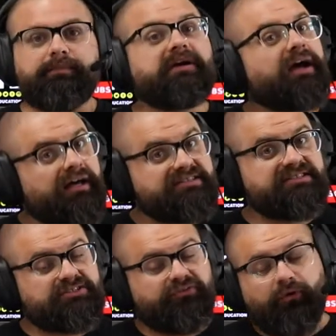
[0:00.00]
Because
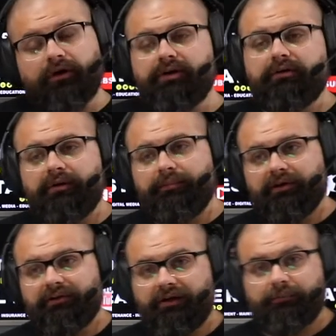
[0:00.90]
this 4-unit
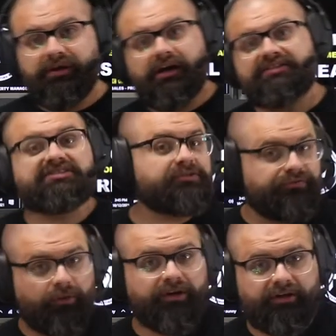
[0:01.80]
building, because it's a
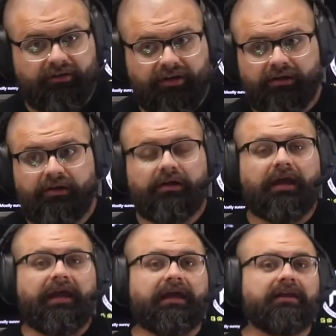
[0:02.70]
4-unit
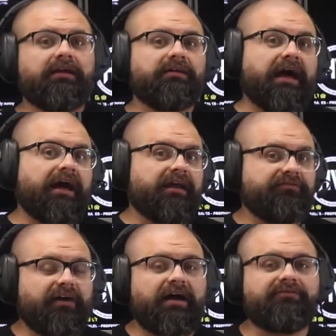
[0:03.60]
and not a
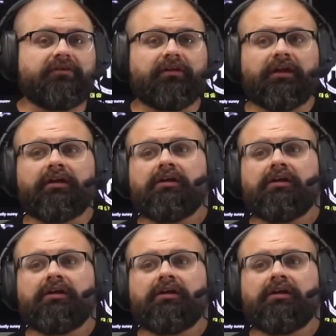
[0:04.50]
5-unit,